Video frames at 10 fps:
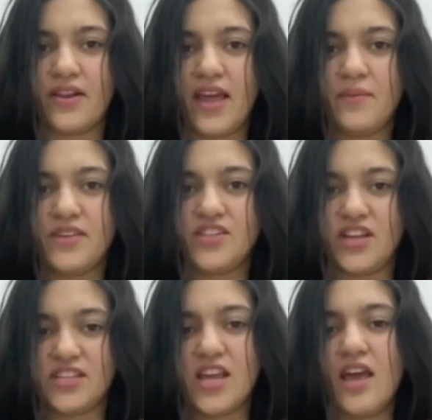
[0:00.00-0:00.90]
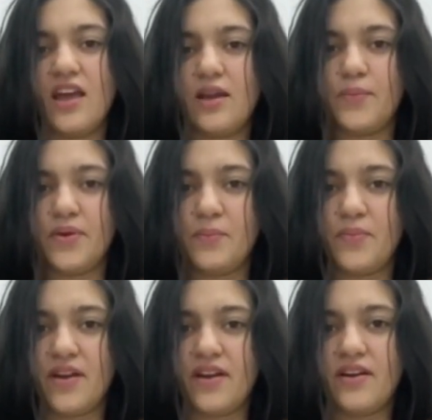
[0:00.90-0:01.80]
climate change and
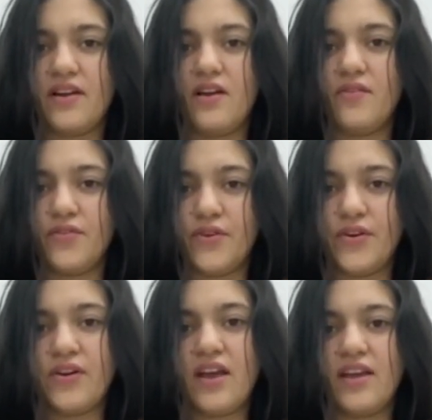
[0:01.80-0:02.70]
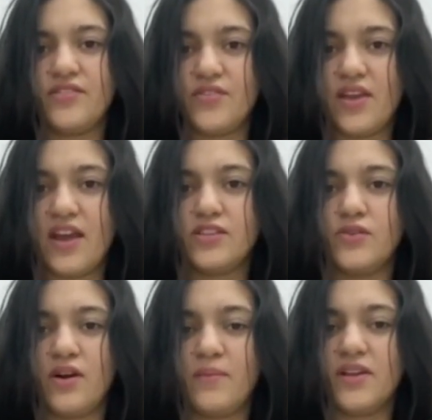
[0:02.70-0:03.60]
prepare for and react to
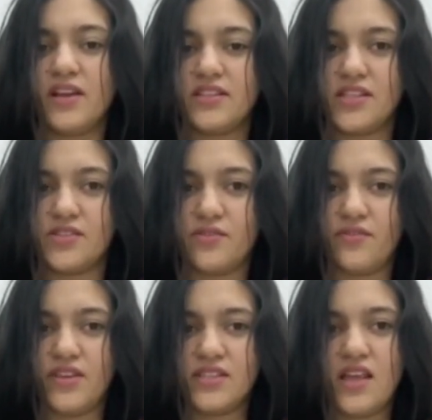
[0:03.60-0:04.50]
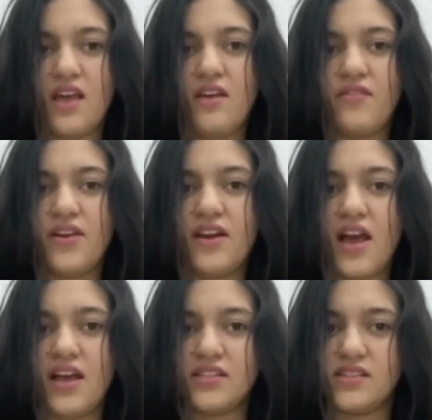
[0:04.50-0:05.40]
common catastrophes.
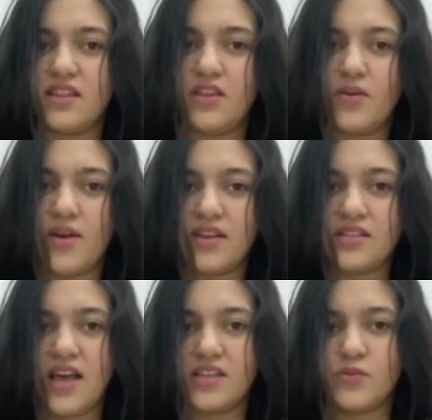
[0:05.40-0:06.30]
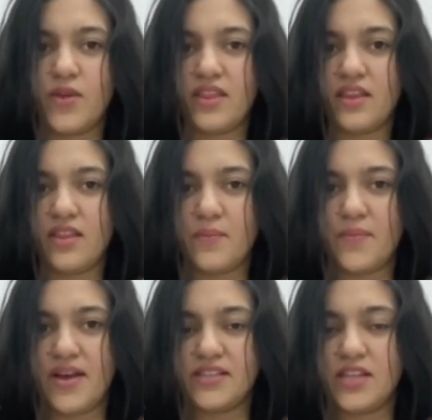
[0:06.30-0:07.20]
Whereas the US has within the
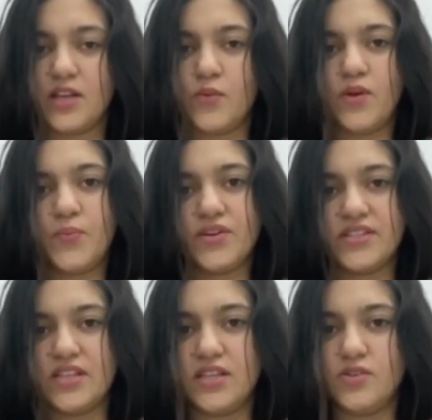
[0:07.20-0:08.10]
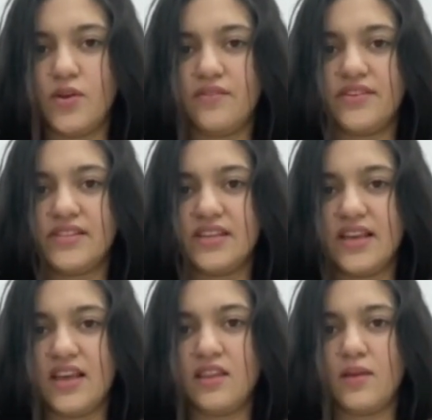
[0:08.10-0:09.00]
past, it will proceed to
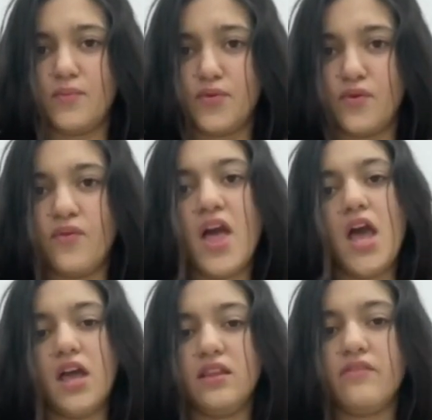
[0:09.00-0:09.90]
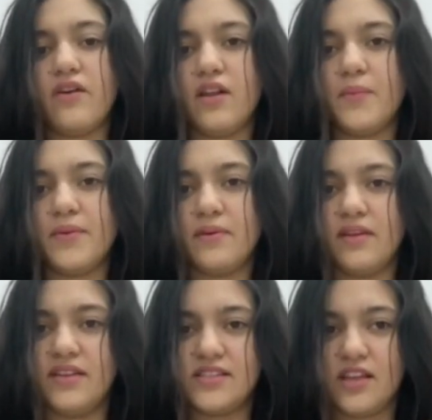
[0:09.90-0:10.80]
investigate, improve, and develop
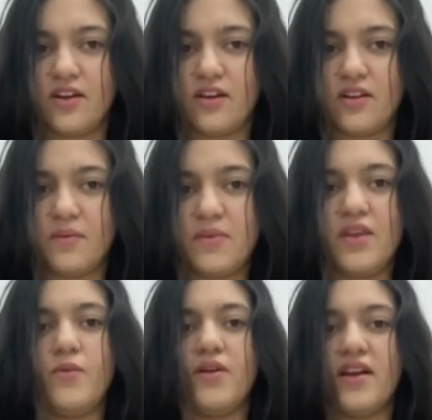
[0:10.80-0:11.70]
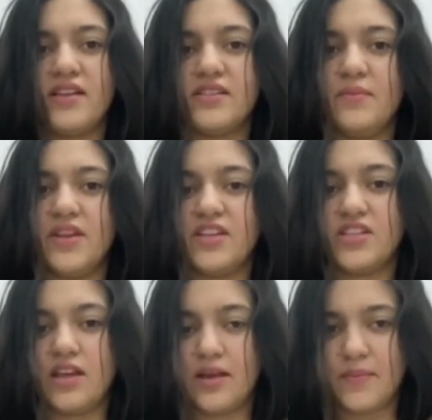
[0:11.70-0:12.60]
its economy, whereas
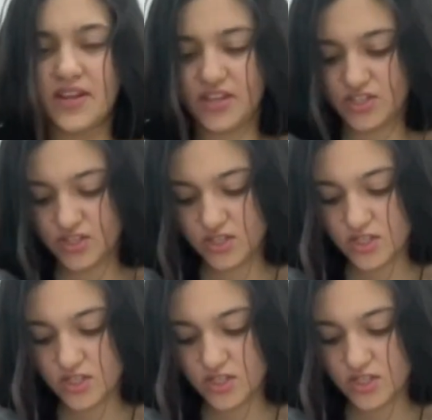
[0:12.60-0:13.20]
diminishing emissions.